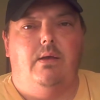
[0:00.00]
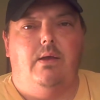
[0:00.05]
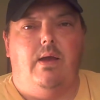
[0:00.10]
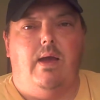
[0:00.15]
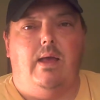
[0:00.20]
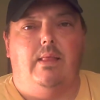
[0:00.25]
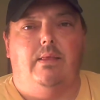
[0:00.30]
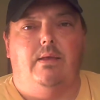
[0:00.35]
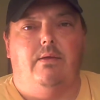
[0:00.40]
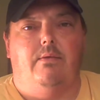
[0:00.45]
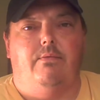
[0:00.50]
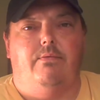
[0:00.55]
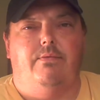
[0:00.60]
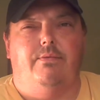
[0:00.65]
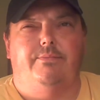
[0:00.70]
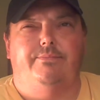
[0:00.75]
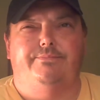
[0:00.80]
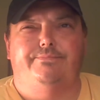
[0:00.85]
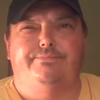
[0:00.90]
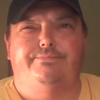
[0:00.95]
I live
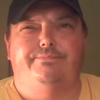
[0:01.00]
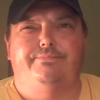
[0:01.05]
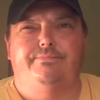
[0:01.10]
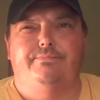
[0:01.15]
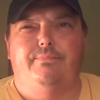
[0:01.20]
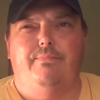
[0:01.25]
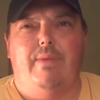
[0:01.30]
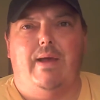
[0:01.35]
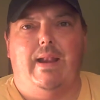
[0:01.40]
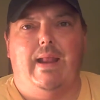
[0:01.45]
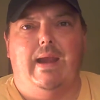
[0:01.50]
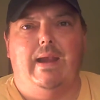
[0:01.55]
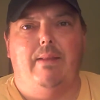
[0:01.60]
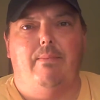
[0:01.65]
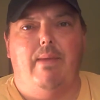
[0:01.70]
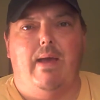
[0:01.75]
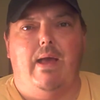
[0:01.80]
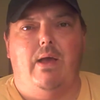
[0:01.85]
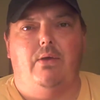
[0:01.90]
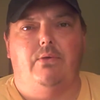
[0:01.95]
about 80
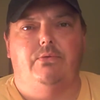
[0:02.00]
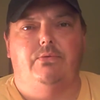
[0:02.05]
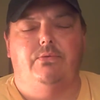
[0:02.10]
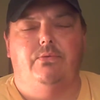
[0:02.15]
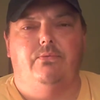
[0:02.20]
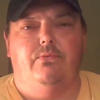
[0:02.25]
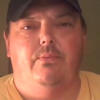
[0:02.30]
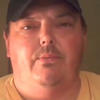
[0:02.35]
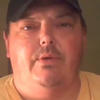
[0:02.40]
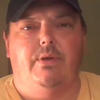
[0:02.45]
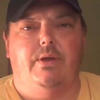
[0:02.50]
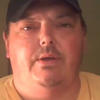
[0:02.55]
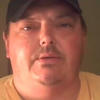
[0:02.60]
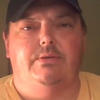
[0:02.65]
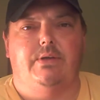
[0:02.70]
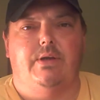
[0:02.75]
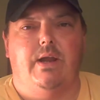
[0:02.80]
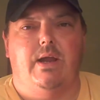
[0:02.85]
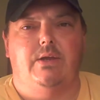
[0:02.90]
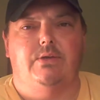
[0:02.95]
miles from
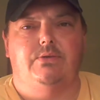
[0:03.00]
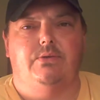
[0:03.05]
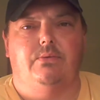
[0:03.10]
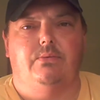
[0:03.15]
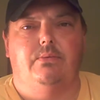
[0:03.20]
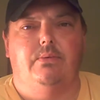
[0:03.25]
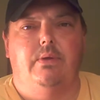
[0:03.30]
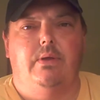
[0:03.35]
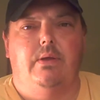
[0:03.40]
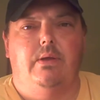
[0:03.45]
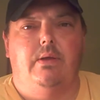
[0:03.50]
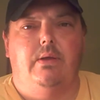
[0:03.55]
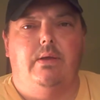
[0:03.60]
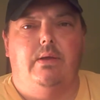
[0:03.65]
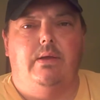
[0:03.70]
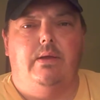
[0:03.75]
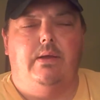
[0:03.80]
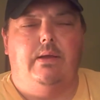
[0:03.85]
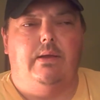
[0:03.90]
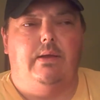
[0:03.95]
Augusta National.
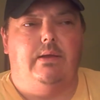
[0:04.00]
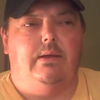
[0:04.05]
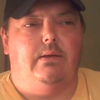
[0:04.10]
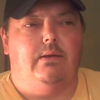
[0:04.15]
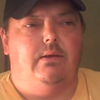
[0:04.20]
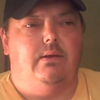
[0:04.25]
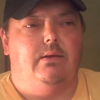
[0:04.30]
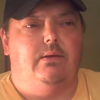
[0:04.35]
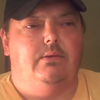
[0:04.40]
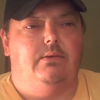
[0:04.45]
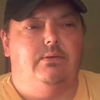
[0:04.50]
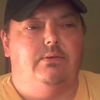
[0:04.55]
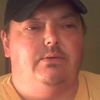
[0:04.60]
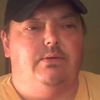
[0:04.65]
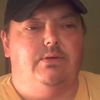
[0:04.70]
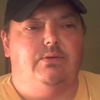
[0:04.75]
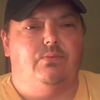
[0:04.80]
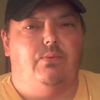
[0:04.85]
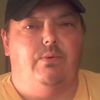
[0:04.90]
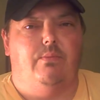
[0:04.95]
And
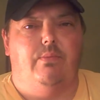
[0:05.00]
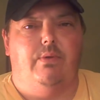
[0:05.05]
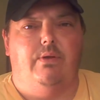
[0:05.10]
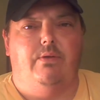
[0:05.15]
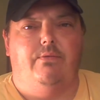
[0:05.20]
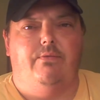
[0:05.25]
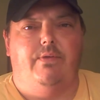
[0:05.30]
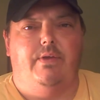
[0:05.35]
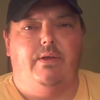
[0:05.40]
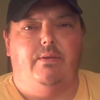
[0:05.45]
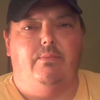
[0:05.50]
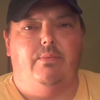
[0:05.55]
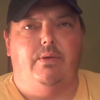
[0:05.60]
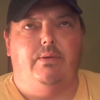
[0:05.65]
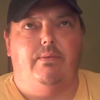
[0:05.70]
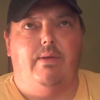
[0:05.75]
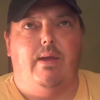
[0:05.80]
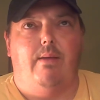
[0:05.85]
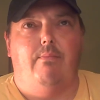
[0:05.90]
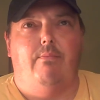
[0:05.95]
so that's one benefit.
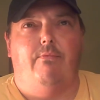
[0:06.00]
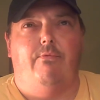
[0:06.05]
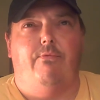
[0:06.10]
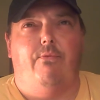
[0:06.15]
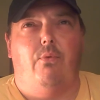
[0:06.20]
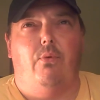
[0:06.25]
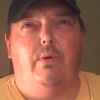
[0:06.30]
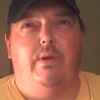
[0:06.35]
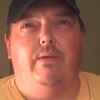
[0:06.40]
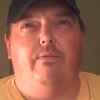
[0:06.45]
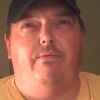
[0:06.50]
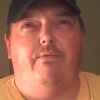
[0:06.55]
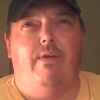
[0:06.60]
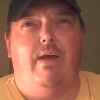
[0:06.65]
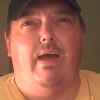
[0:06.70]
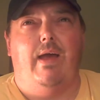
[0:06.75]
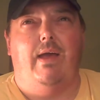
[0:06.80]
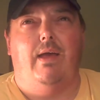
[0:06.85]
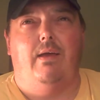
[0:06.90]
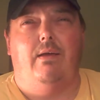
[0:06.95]
But I'm
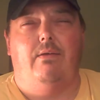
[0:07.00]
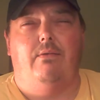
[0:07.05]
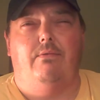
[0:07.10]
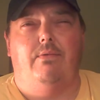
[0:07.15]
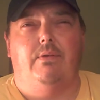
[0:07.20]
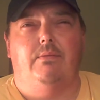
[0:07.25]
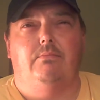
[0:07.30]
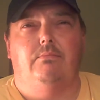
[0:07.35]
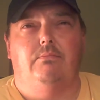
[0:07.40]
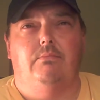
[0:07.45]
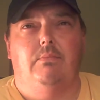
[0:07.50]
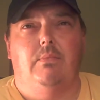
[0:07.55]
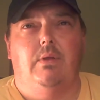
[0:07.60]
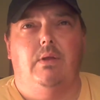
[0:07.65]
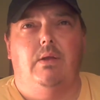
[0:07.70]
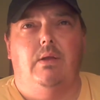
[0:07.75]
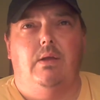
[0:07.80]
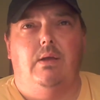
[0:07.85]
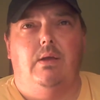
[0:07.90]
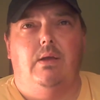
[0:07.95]
45, and
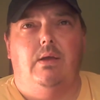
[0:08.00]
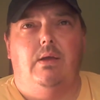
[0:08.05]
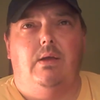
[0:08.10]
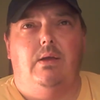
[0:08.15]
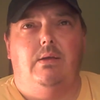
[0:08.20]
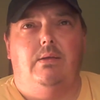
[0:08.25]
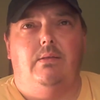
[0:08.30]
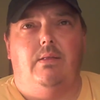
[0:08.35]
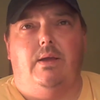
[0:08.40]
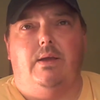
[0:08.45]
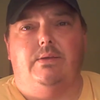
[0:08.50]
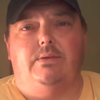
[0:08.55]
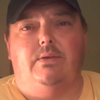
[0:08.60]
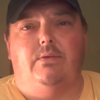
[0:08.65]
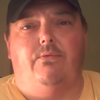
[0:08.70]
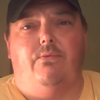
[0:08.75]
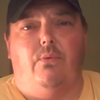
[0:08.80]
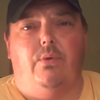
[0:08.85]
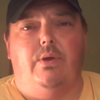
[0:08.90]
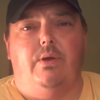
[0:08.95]
like I
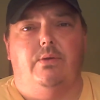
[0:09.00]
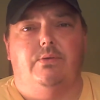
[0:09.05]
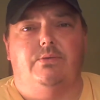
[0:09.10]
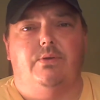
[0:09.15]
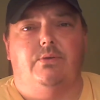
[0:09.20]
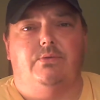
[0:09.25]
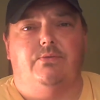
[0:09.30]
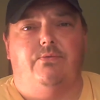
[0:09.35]
said, 4 years ago was